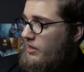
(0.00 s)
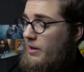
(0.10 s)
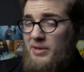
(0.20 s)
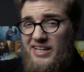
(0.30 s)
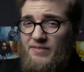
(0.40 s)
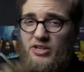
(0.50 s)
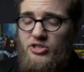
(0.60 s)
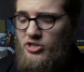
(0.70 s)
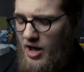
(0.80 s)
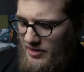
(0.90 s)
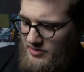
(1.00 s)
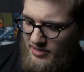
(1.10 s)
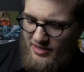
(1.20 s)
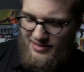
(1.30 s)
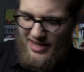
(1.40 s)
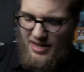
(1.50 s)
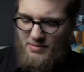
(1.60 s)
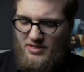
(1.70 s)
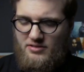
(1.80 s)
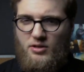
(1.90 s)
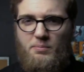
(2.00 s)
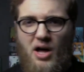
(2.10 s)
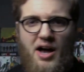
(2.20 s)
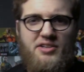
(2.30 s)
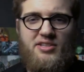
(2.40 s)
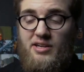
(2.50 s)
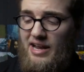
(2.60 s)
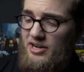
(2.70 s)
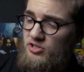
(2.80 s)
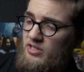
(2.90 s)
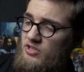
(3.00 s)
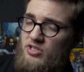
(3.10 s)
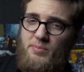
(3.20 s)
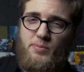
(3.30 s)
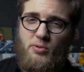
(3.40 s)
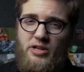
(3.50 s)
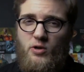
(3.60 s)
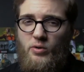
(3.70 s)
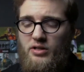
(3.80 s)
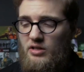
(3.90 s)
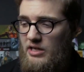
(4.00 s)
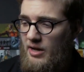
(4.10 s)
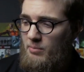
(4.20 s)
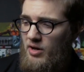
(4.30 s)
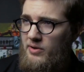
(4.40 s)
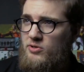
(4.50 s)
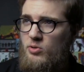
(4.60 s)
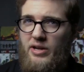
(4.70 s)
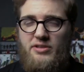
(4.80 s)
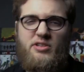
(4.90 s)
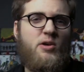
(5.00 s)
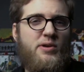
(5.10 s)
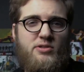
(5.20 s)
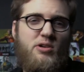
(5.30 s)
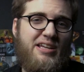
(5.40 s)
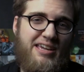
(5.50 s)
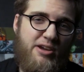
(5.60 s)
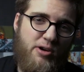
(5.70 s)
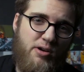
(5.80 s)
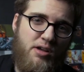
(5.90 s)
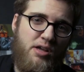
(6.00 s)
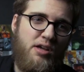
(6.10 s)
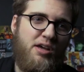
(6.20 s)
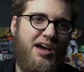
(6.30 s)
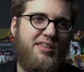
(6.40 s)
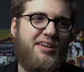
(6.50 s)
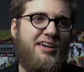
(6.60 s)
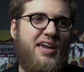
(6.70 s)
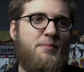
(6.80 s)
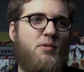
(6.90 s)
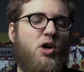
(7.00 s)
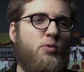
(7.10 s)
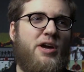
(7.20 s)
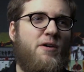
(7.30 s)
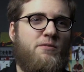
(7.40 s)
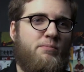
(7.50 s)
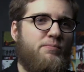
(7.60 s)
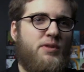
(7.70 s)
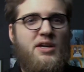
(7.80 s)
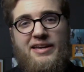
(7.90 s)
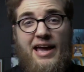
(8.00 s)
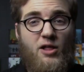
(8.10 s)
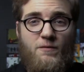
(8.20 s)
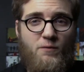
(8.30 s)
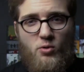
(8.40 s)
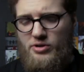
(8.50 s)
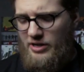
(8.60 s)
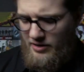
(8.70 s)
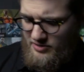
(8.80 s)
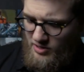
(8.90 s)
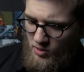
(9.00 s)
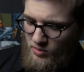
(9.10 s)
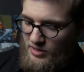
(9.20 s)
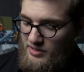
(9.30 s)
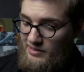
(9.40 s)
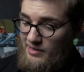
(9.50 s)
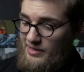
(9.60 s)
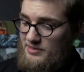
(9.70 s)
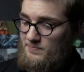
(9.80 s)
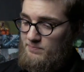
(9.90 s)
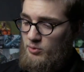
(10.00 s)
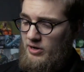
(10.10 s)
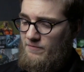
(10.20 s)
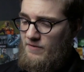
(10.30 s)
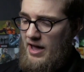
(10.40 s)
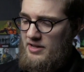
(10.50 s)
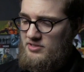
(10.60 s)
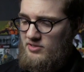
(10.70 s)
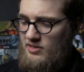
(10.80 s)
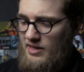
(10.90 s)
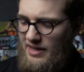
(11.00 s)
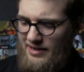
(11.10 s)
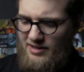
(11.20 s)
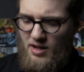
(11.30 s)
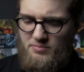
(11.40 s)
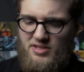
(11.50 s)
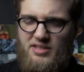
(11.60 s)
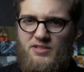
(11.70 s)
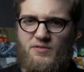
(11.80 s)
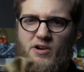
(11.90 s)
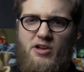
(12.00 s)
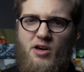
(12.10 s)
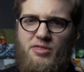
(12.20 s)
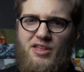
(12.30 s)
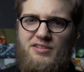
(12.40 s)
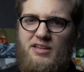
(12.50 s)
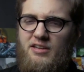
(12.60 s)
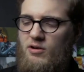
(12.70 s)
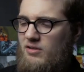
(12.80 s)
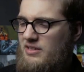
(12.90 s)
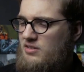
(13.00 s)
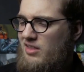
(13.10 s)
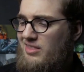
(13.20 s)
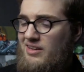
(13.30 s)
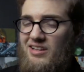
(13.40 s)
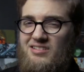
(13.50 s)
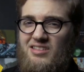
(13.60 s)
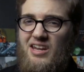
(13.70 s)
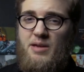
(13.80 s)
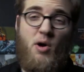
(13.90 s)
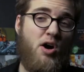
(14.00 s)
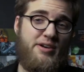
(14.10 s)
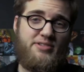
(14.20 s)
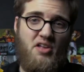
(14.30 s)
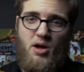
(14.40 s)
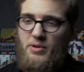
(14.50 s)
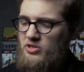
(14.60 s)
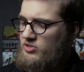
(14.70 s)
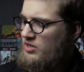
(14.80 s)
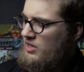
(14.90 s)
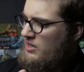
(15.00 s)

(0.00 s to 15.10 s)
I'm gonna give it a shot. It came in this little box and it actually shipped pretty quickly. I bought it 2 days ago and it's already here. I think it came all the way out from California, so that's pretty fast. And it comes in this very authentic, or at least authentic to the name Honest Amish,